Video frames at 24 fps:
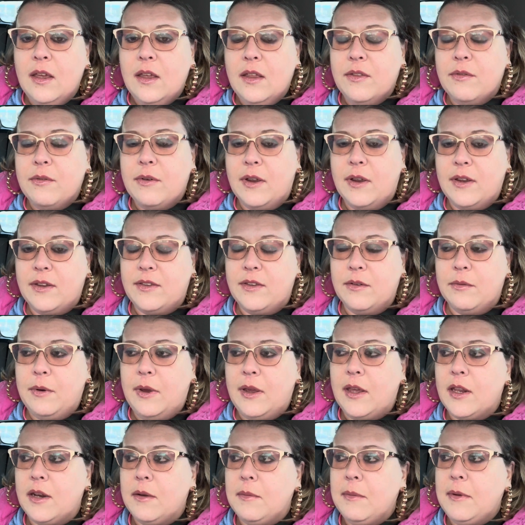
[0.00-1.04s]
the rest of the
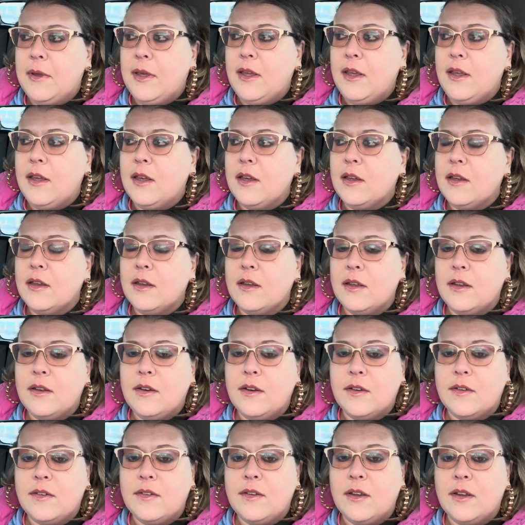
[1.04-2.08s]
week it'll be
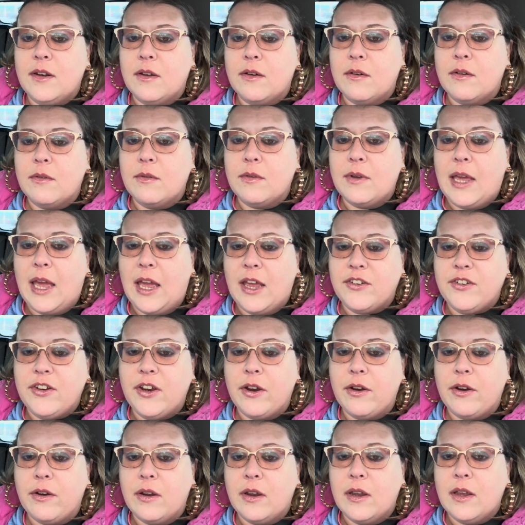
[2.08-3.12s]
just, you know,
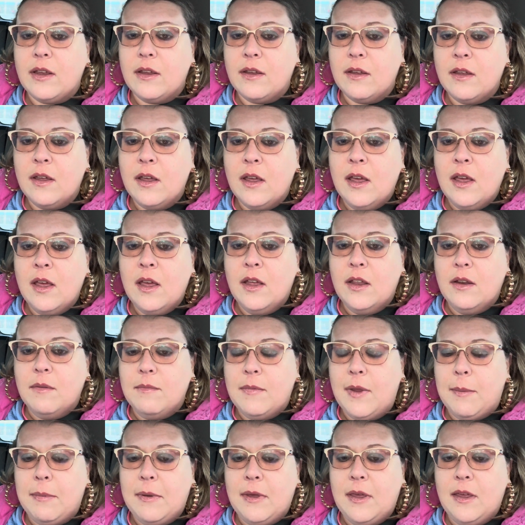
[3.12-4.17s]
cashiering,
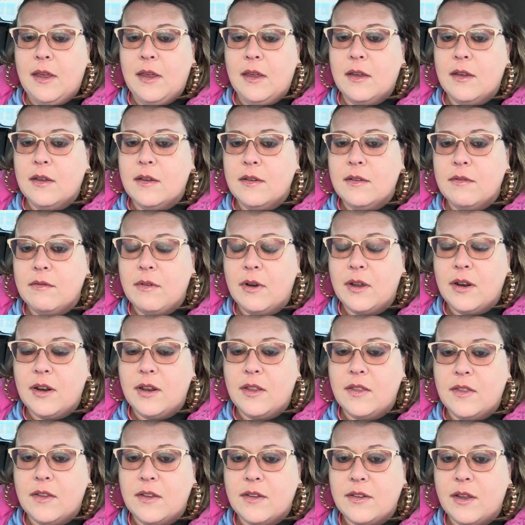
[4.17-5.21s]
maybe
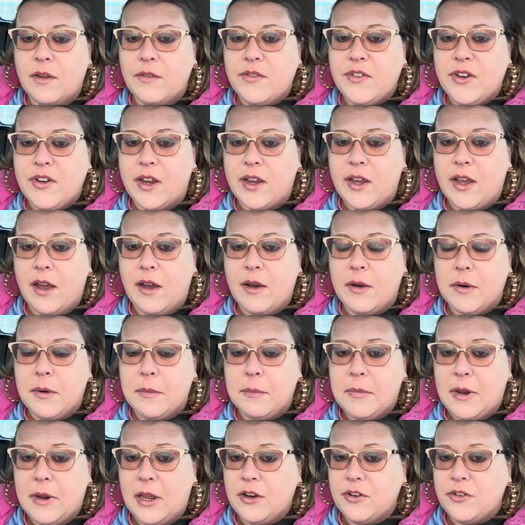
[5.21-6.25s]
running the self-checkout,
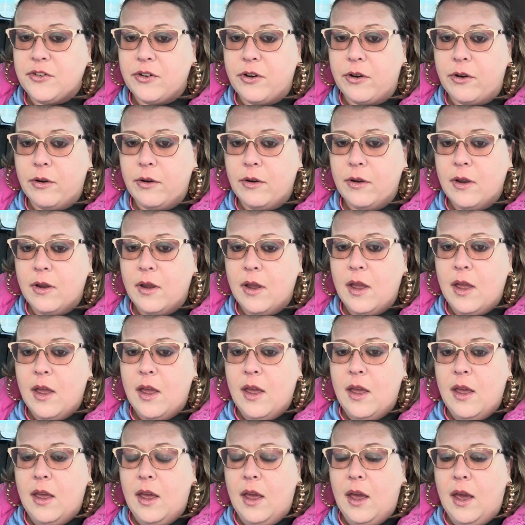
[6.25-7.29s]
I'm not sure.
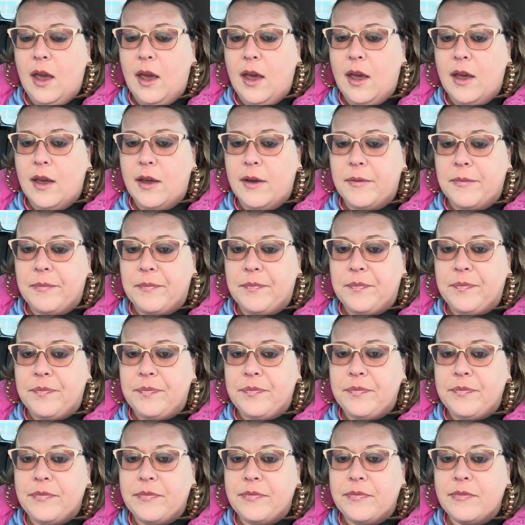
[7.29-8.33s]
Um,
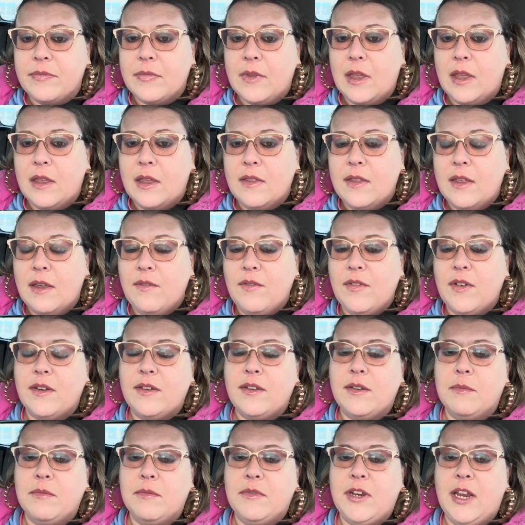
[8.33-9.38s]
they've done
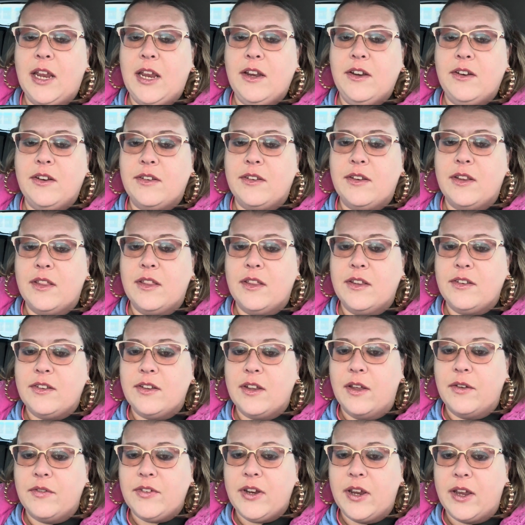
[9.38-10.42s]
some changes to the
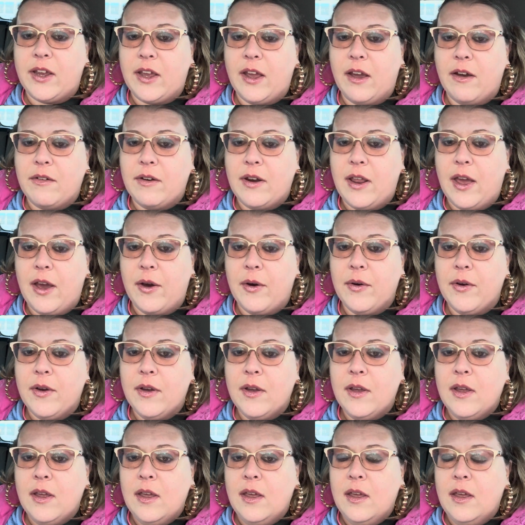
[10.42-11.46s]
self-checkout now
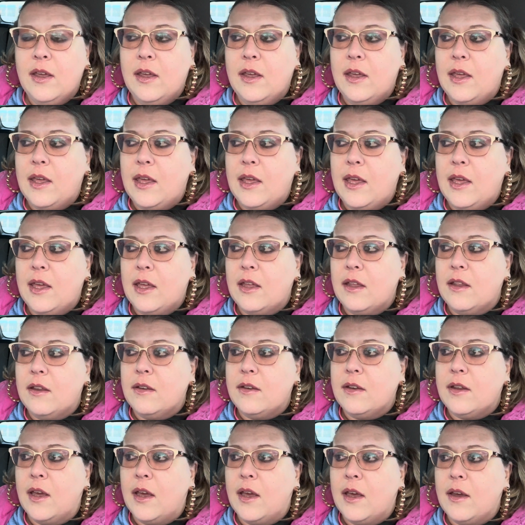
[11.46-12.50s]

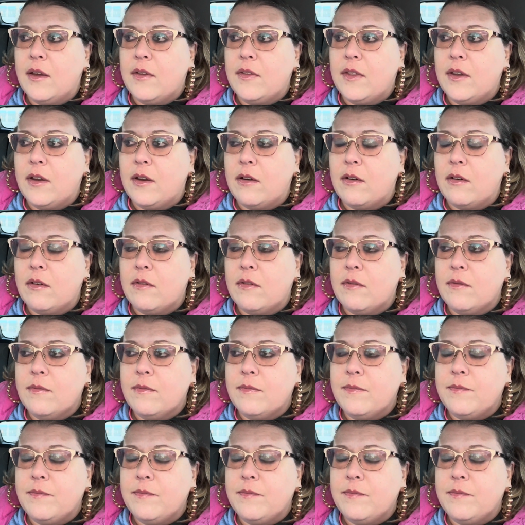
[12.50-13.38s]
and uh, they're